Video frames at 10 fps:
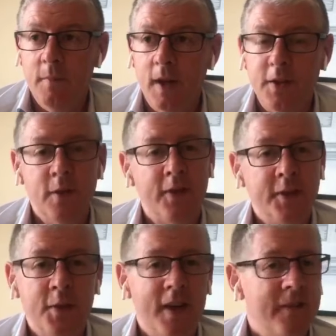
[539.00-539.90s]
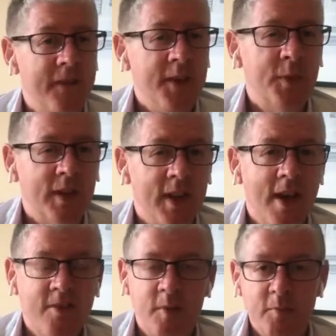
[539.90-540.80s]
don't know if I do it on a Facebook
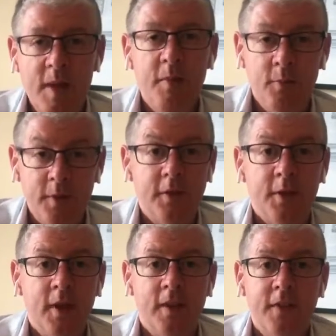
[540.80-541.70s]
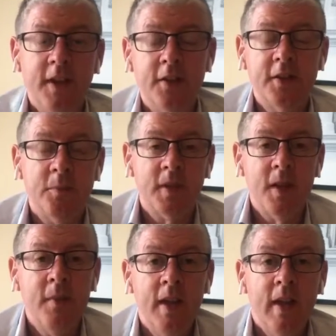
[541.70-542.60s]
Live, but maybe we could do it on a video sometime.
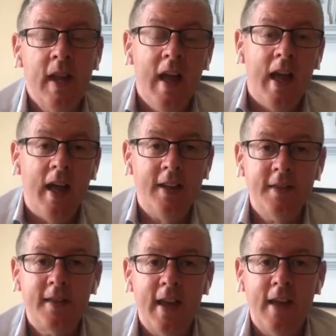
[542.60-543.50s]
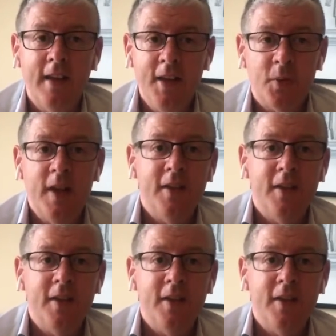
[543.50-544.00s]
And either way,